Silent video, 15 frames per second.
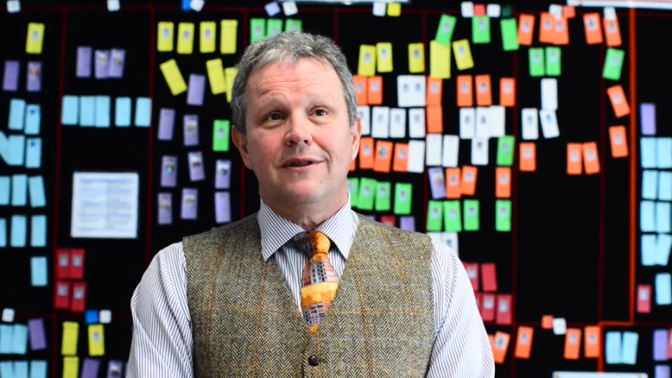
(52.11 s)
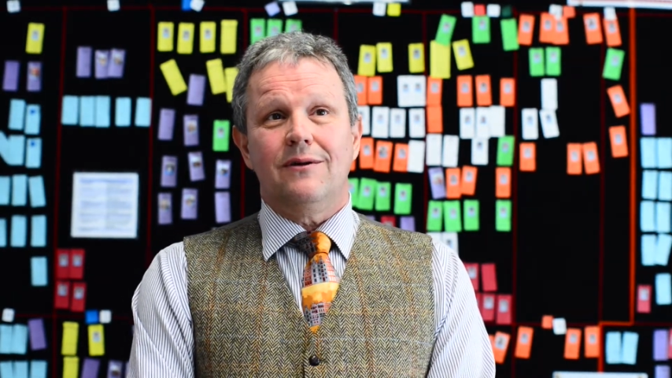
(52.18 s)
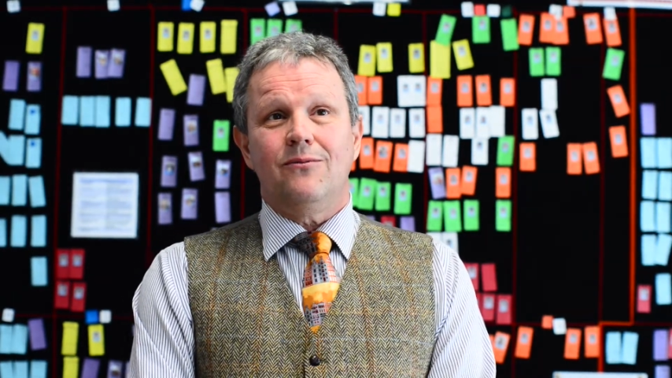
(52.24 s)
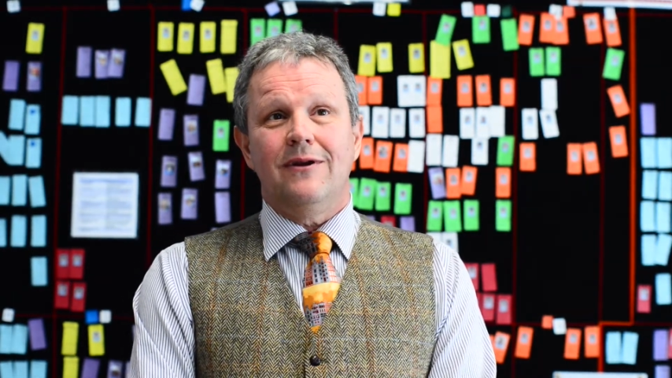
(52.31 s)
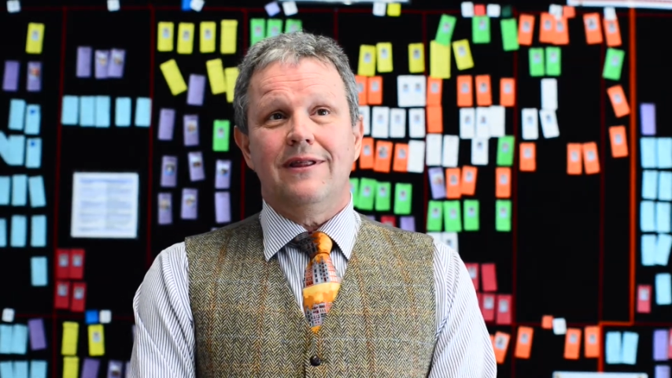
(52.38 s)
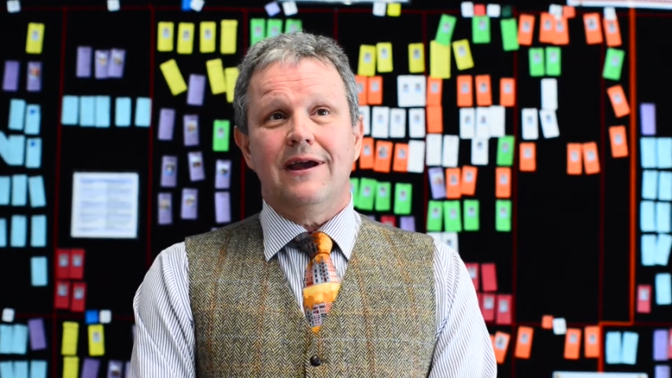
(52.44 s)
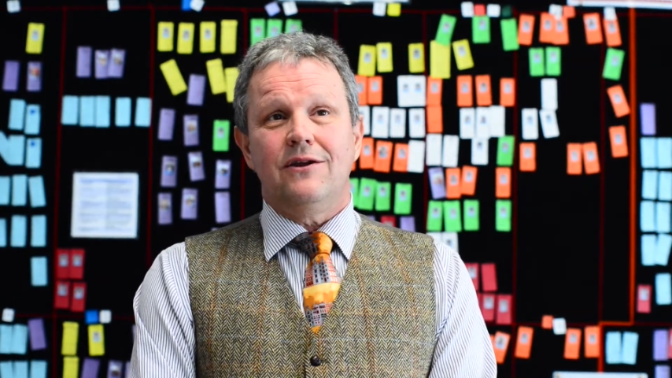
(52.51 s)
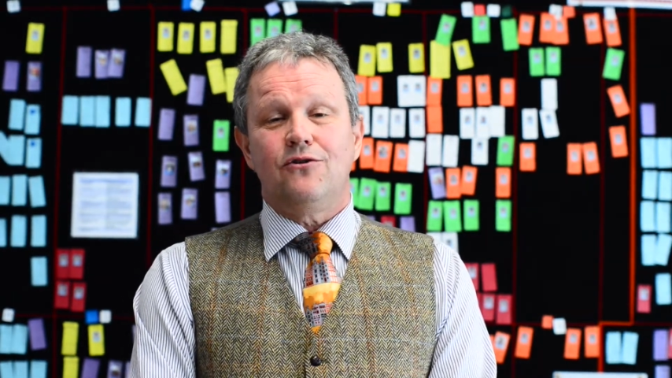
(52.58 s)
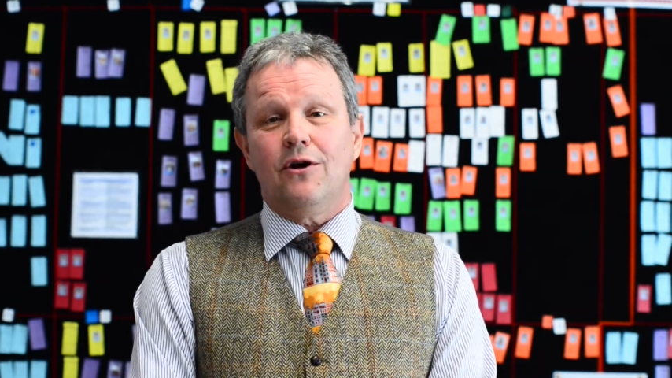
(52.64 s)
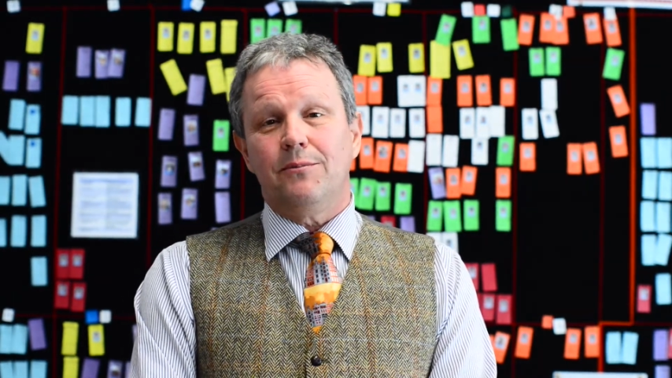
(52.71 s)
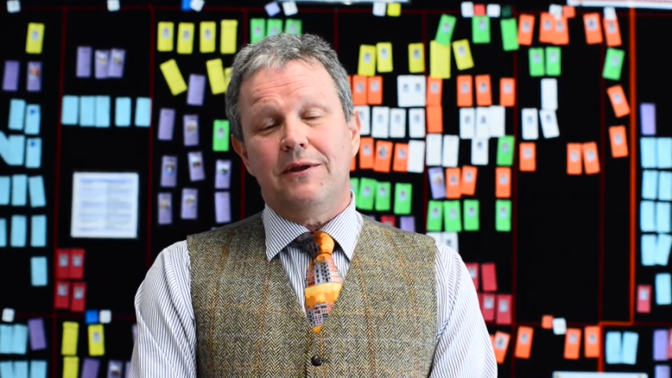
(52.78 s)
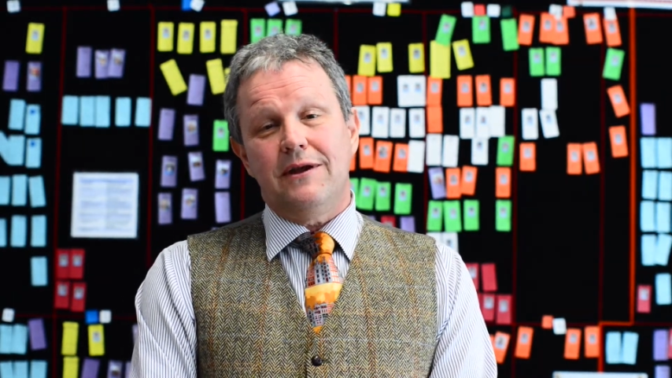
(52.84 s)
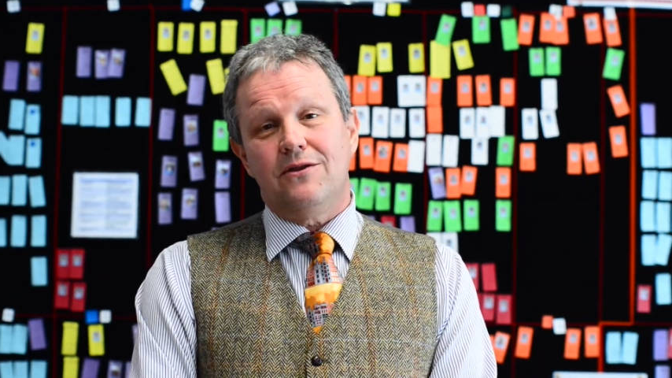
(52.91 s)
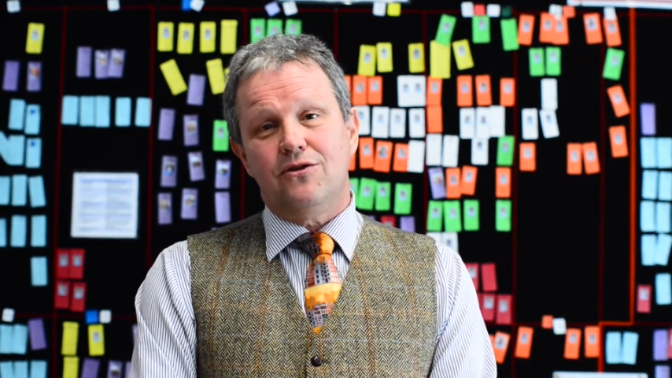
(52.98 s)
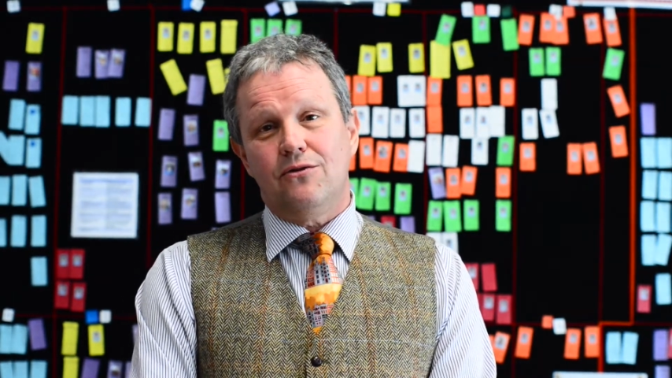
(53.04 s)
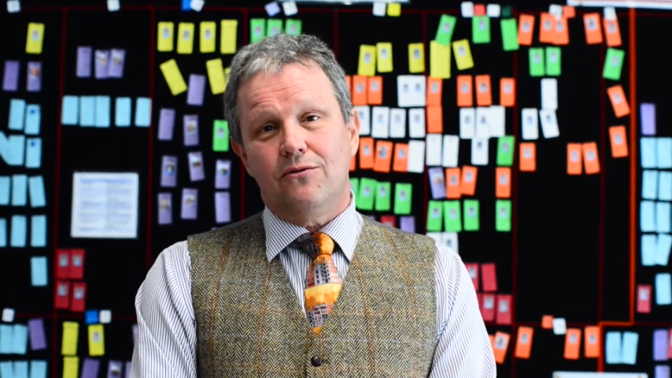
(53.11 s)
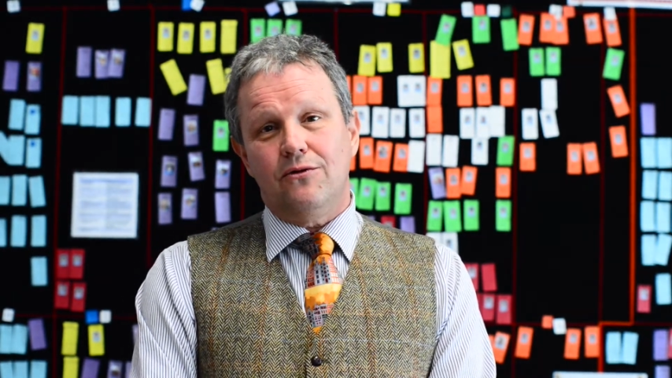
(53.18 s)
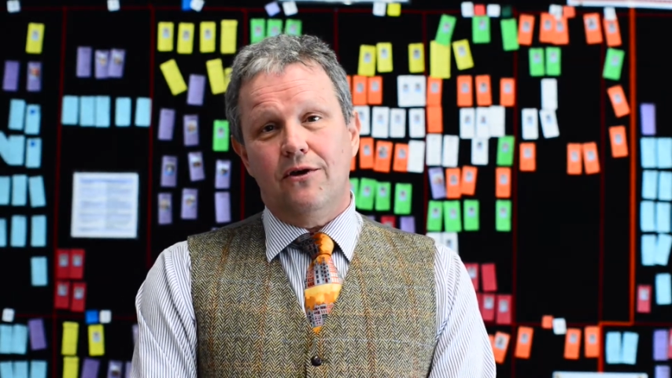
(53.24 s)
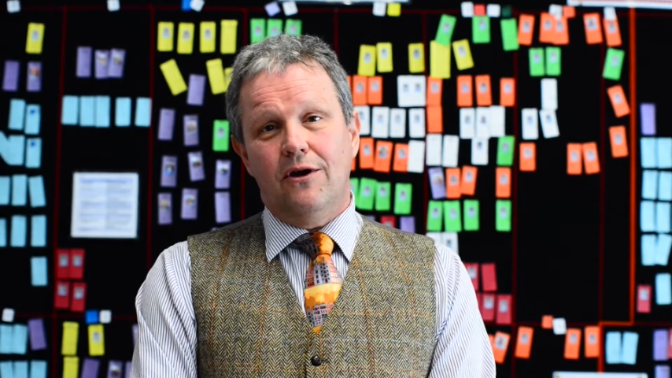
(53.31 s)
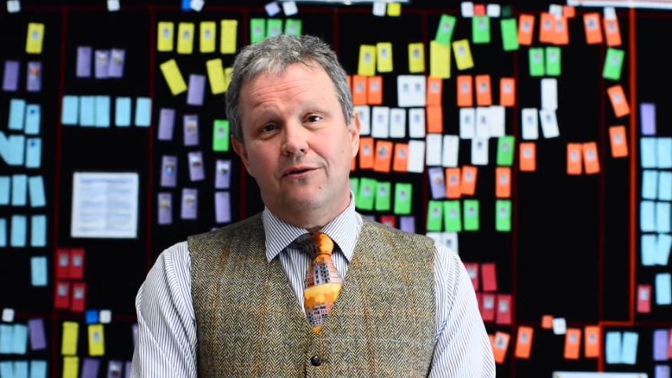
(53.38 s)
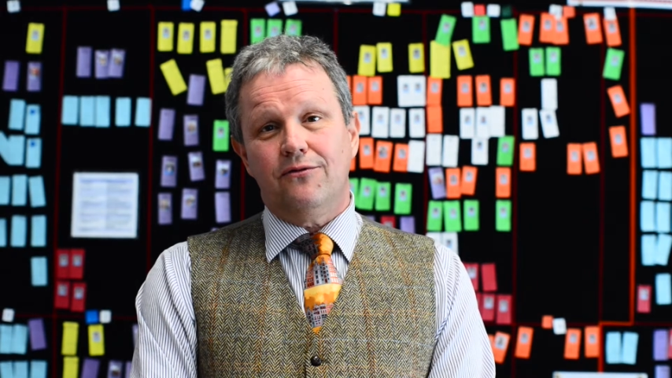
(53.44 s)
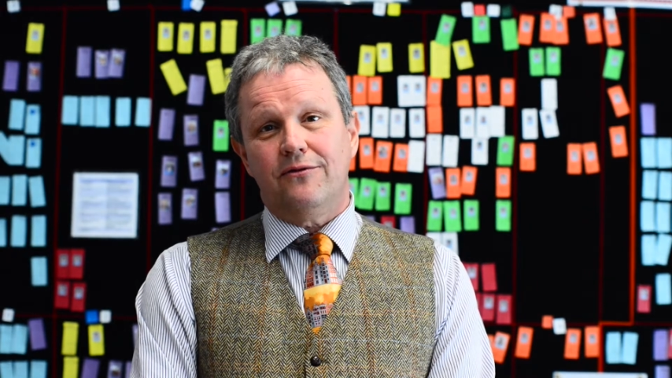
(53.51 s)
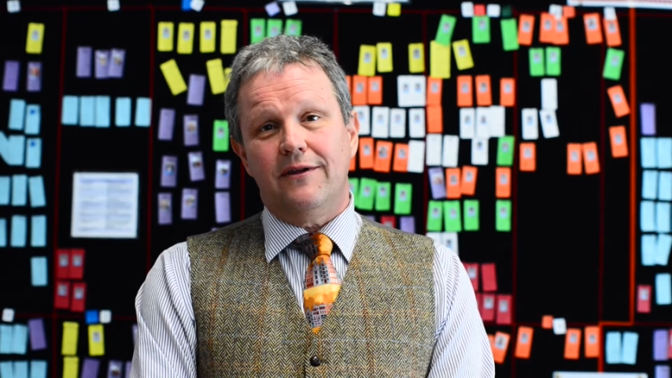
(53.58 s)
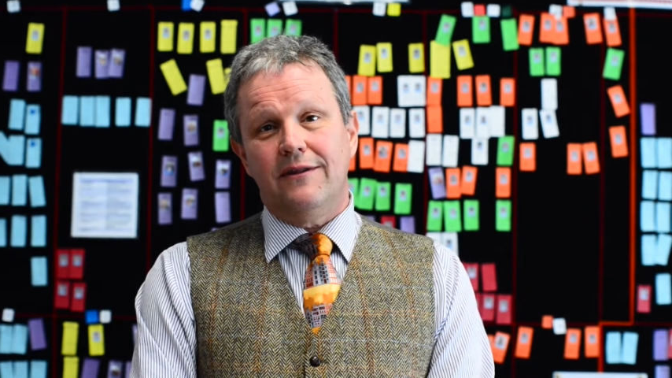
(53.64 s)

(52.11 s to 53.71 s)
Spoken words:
that when they drop their children off,